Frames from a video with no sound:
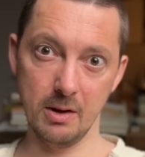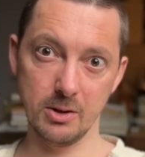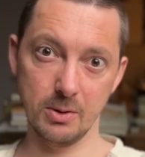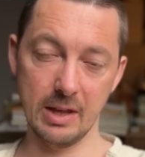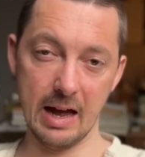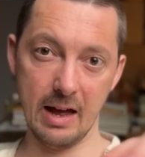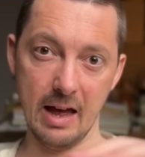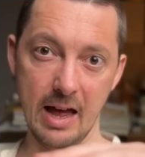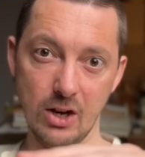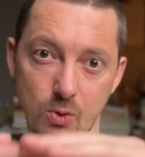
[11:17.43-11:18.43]
So that
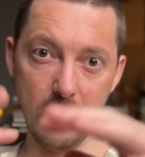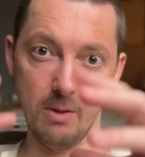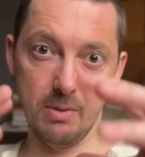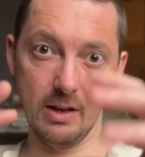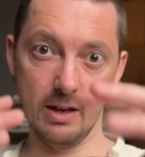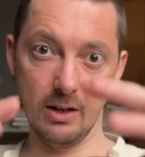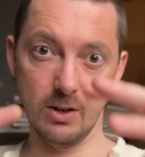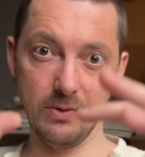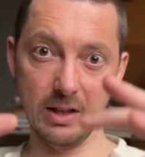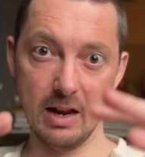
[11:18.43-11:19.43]
edge where you're beginning to
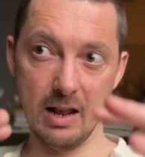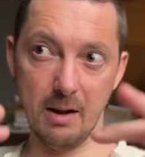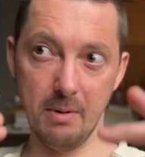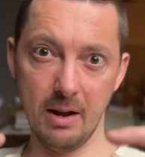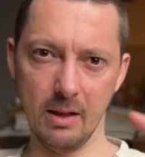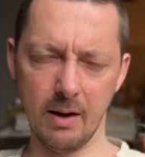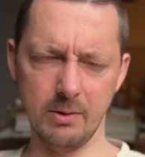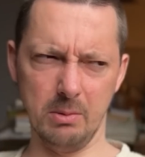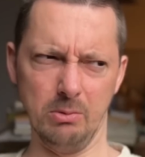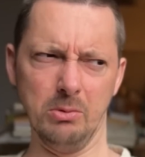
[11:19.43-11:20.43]
feel a little bit
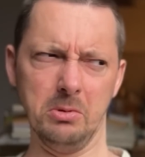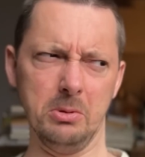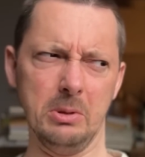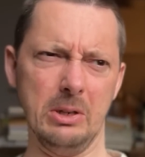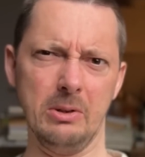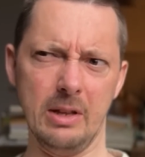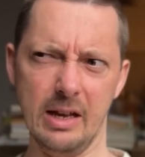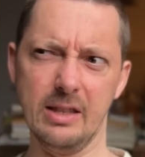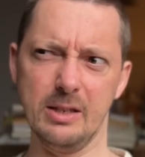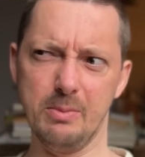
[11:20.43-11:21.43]
uncomfortable, ooh, I don't
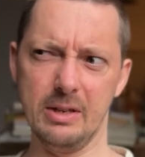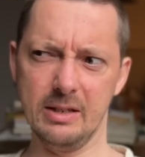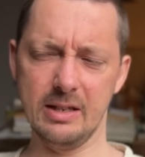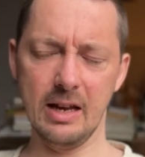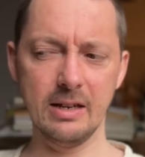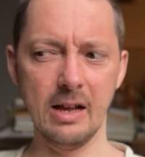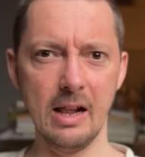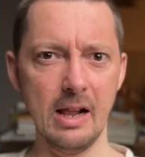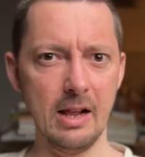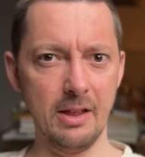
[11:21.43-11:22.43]
like this being said,
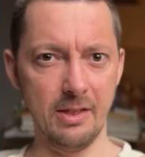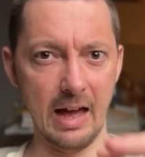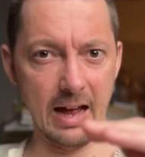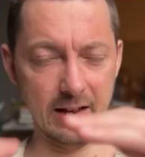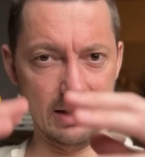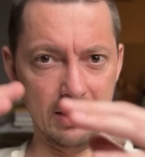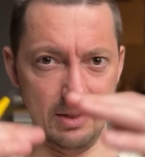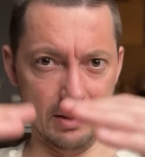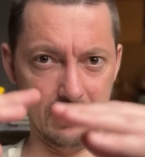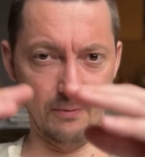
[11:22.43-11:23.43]

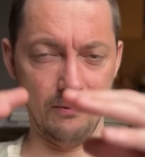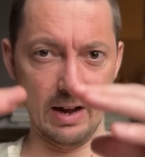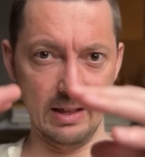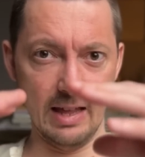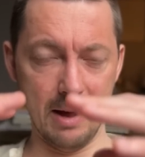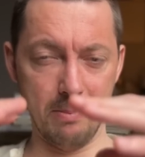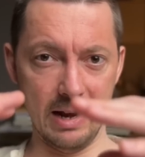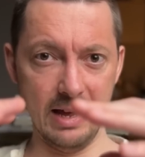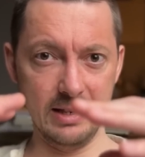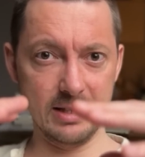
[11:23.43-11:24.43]
find that
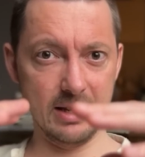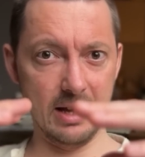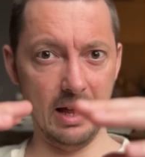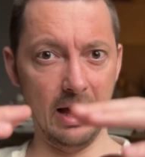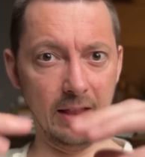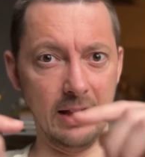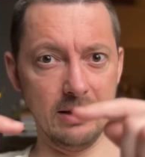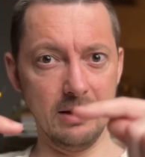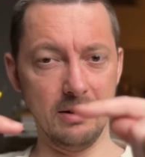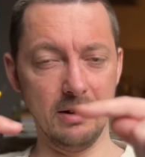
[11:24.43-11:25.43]
place, and
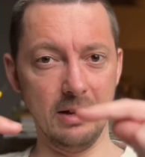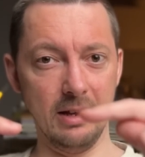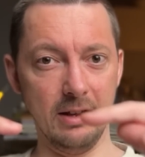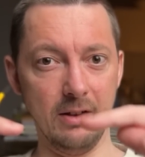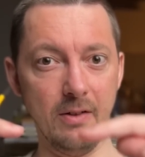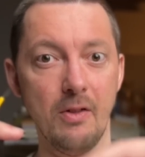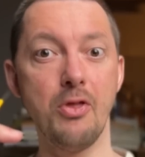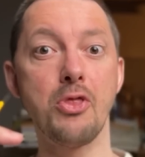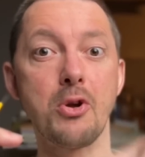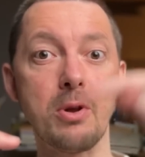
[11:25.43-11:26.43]
then
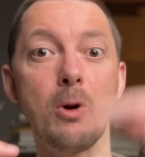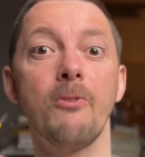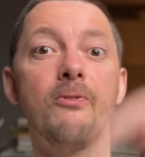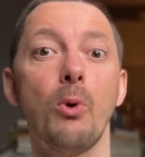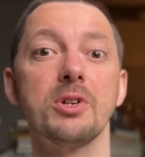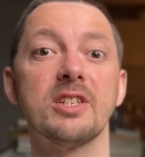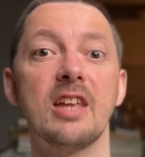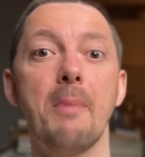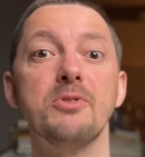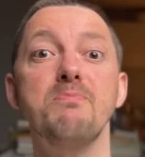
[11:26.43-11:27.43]
3 or 4
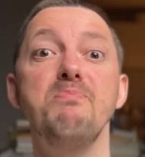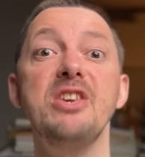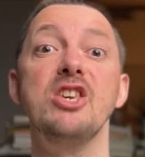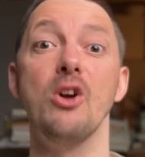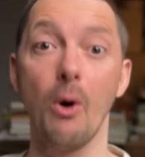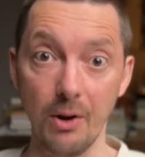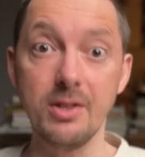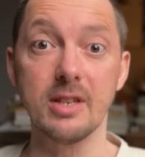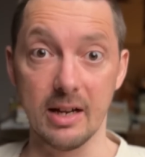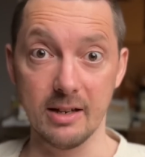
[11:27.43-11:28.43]
steps
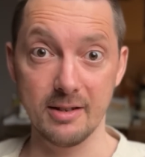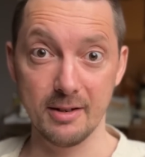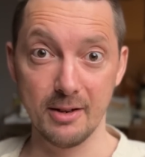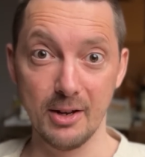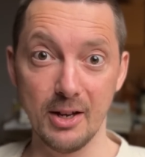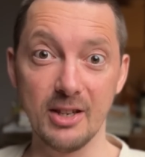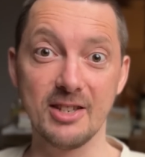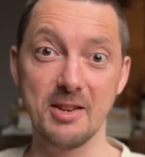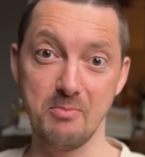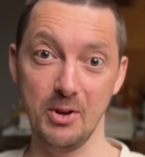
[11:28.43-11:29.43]
beyond it is
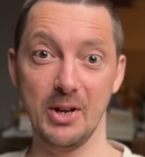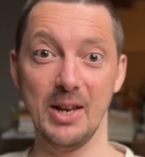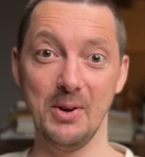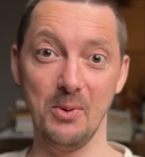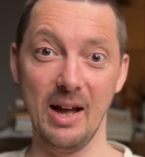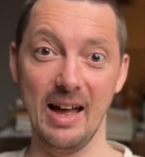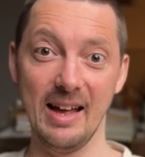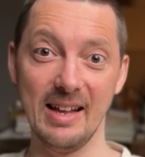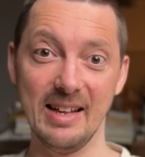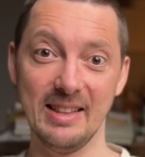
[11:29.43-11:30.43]
typically where
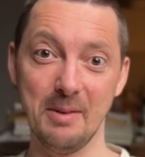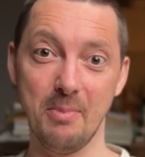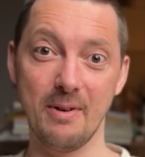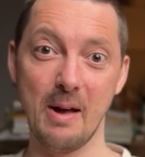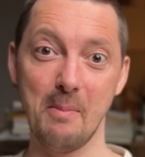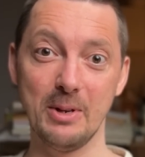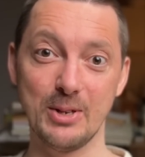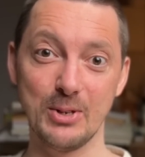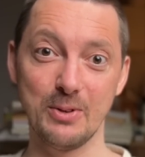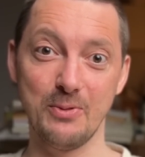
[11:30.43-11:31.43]
the
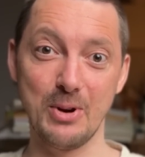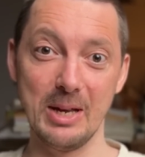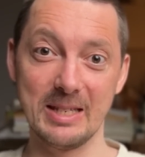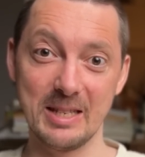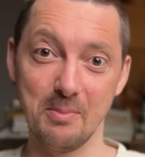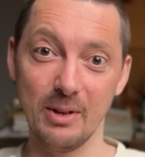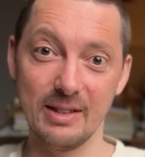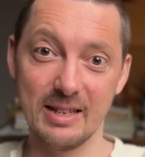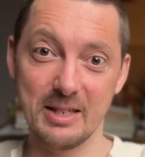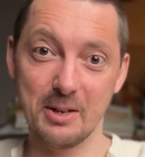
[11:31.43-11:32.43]
parameters of reasonable
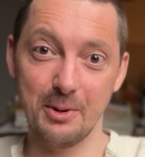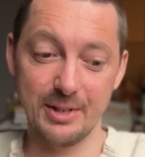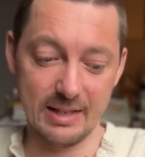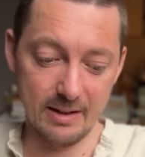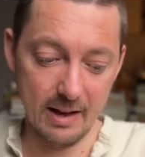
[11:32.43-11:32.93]
discourse